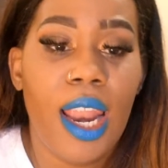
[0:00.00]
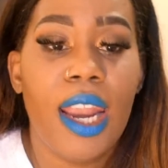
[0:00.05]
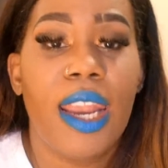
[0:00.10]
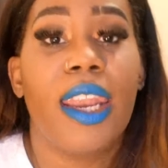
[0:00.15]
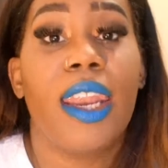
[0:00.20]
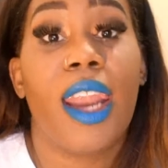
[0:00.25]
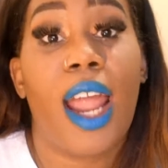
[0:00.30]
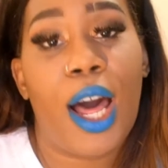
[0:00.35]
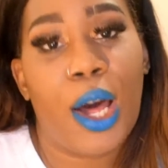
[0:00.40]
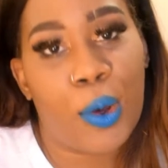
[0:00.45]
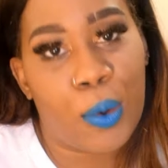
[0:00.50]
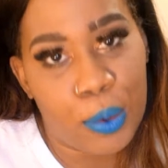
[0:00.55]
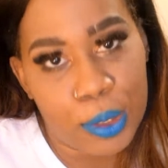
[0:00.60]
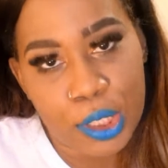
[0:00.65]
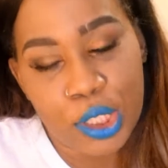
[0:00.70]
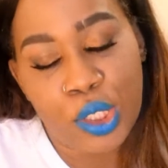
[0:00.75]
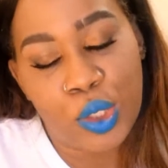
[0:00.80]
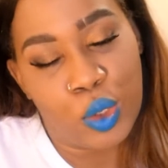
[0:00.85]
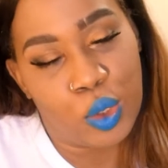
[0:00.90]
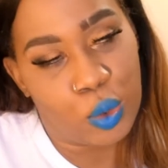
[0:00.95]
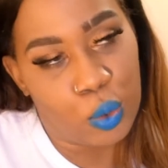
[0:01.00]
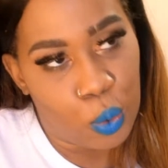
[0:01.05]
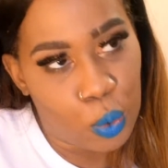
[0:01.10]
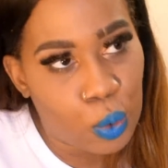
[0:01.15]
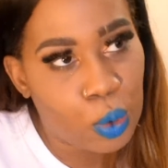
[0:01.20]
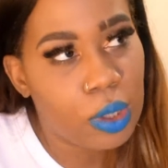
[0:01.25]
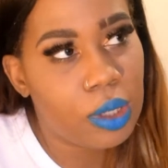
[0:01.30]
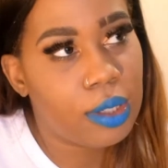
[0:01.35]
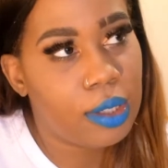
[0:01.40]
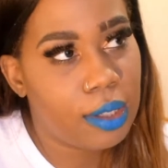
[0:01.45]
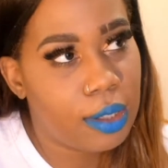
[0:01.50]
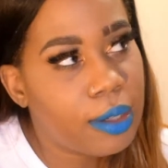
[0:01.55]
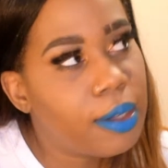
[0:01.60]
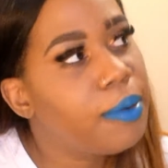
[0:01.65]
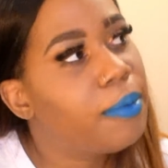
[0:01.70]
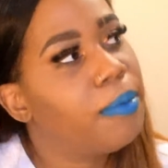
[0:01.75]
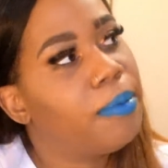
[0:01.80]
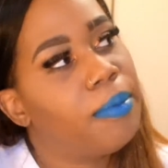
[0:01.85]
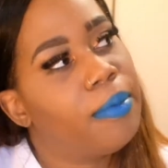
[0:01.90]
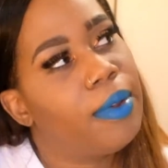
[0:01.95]
Not going to school.
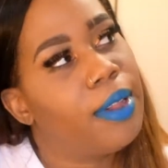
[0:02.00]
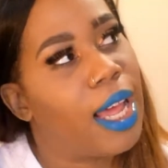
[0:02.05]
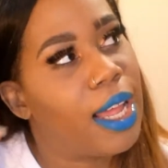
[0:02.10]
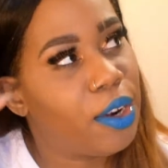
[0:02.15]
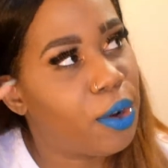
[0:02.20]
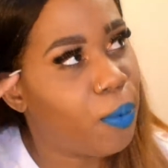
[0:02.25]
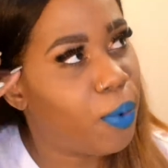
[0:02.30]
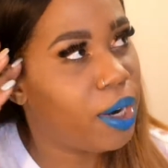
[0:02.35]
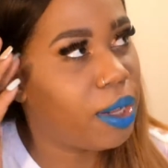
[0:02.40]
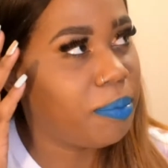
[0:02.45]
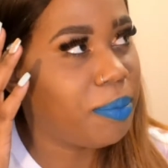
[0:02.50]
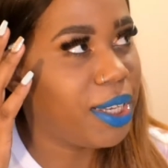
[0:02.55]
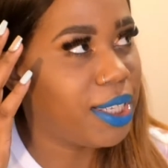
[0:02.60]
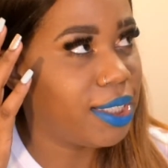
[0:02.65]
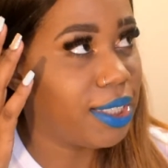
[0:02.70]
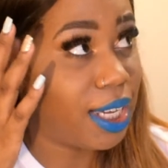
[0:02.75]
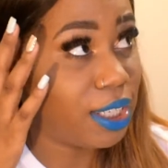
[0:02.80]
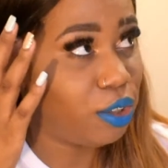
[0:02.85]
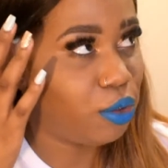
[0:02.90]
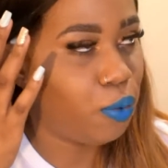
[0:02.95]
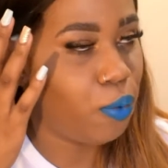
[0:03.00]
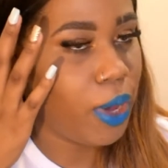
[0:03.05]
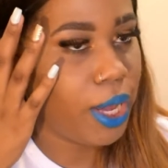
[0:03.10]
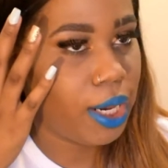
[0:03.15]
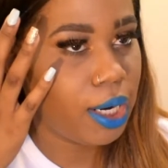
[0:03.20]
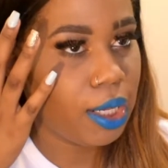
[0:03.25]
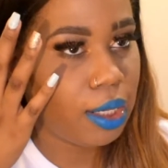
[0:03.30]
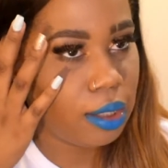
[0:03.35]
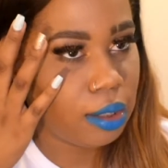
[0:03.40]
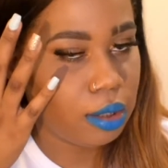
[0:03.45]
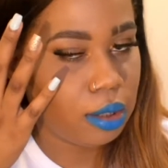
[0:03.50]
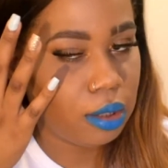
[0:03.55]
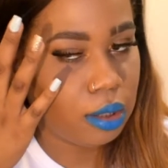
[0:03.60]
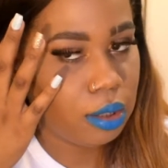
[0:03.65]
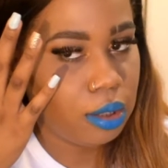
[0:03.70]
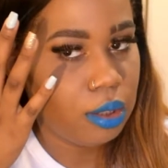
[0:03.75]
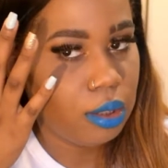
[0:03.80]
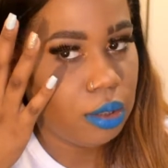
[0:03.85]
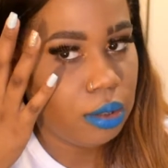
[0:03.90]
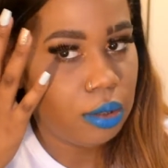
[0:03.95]
I don't want to be exaggerating
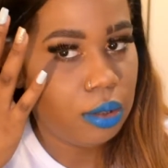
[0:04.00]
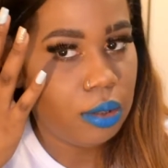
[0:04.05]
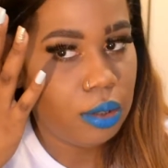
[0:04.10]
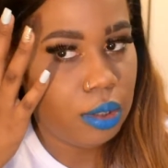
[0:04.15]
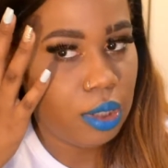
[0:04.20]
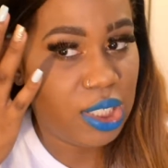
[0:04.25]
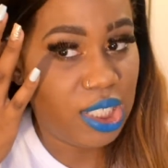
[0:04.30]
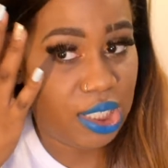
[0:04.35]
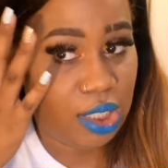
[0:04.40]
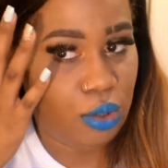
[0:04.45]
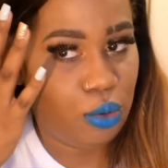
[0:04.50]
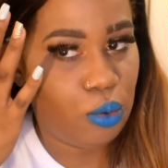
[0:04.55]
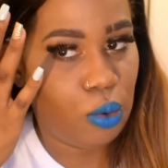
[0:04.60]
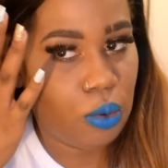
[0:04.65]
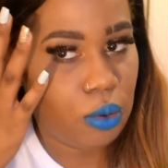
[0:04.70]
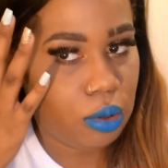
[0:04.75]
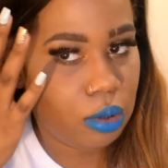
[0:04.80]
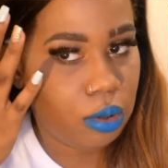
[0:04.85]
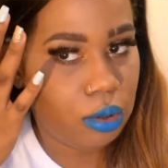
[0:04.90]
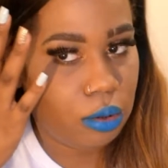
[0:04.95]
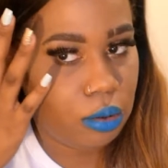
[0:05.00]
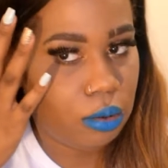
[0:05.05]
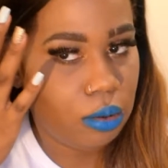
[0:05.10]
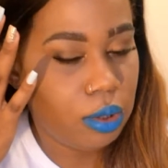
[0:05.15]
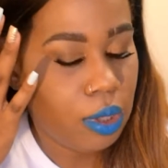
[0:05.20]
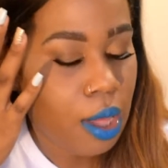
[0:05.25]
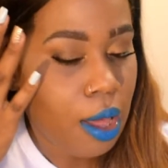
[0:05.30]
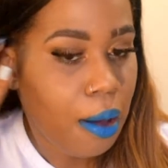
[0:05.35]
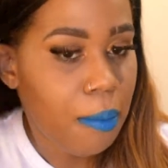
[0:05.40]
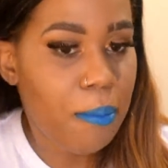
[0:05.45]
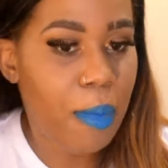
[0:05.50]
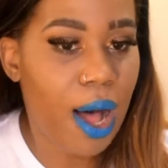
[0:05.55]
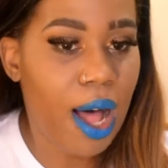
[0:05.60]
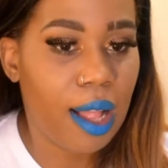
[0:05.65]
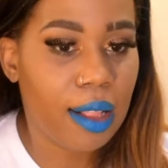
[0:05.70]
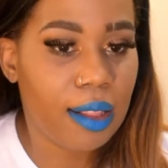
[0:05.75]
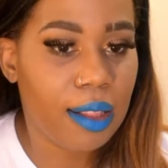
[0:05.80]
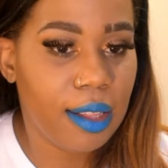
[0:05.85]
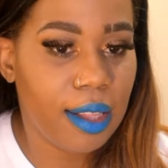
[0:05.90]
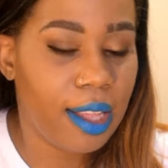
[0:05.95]
because it's cool.
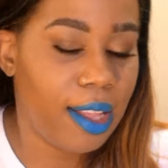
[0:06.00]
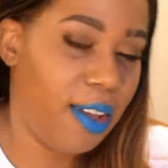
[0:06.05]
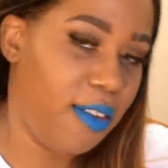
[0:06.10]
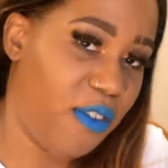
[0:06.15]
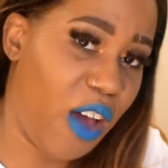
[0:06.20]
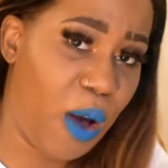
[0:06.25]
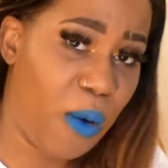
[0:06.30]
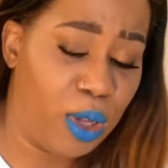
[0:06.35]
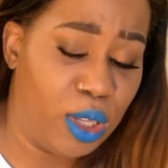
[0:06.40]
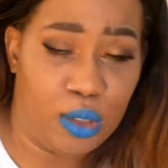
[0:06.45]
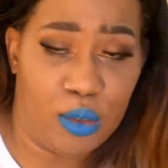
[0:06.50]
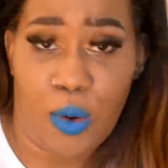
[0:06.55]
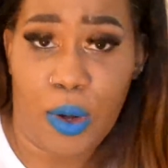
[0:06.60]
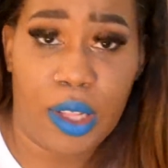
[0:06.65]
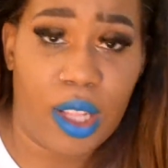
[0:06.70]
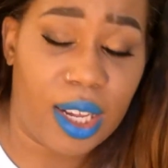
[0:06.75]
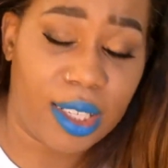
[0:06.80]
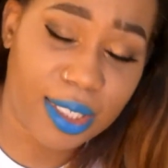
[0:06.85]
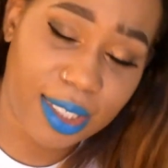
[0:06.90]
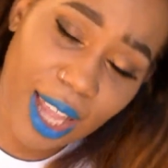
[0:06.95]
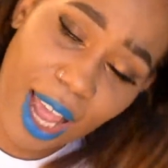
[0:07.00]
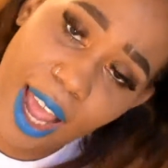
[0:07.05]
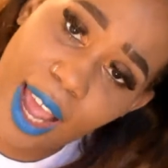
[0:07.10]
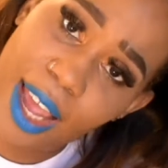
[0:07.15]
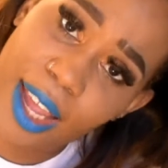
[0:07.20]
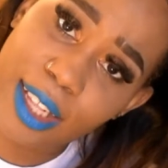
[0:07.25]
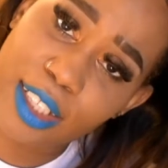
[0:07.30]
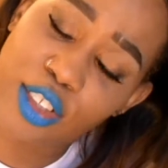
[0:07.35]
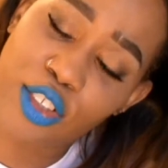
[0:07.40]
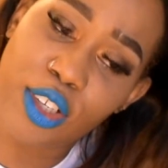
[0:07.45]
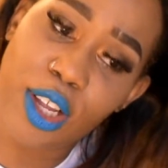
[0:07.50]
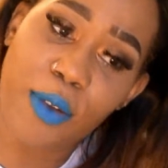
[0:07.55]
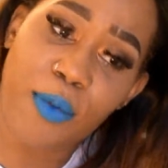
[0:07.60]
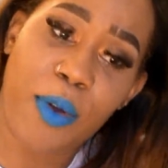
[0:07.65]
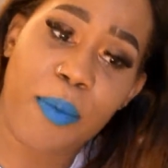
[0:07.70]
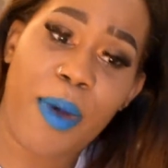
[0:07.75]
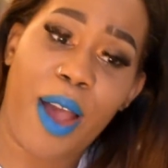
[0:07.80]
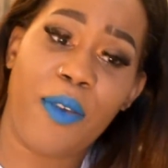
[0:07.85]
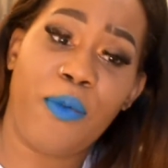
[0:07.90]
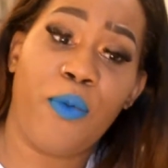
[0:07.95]
But if I was going outside, chilling
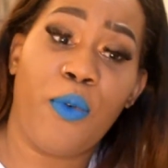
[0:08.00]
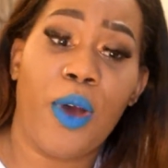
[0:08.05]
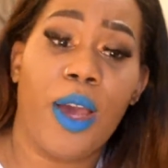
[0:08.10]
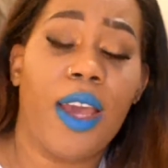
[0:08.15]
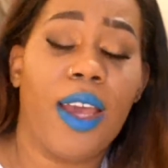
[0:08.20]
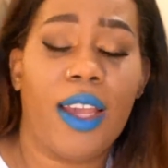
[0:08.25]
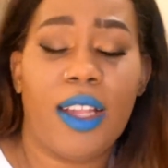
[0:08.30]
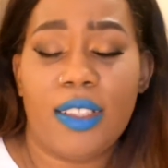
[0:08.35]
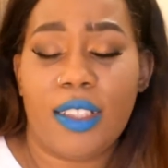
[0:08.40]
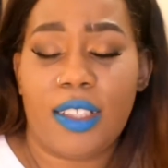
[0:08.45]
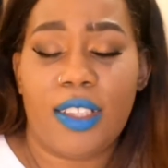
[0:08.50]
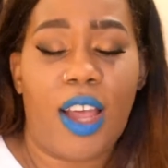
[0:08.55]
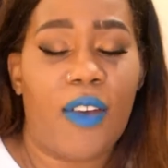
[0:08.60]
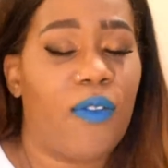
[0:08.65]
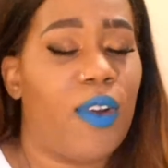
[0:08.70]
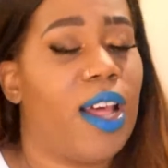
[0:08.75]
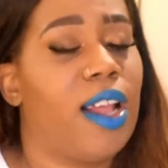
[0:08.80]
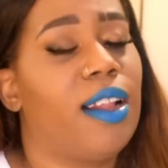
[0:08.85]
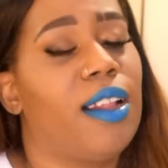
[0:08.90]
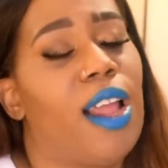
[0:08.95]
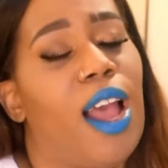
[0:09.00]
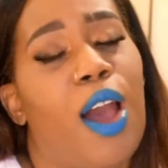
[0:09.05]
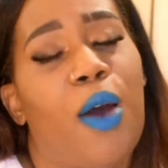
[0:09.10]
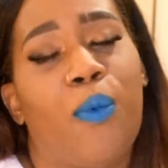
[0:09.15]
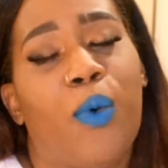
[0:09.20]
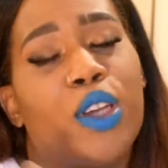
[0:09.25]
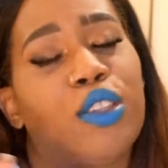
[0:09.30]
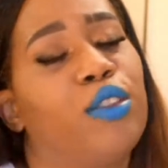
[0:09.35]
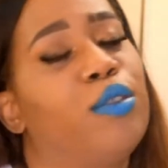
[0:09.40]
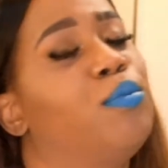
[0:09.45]
with my friends, stuff like that, watch a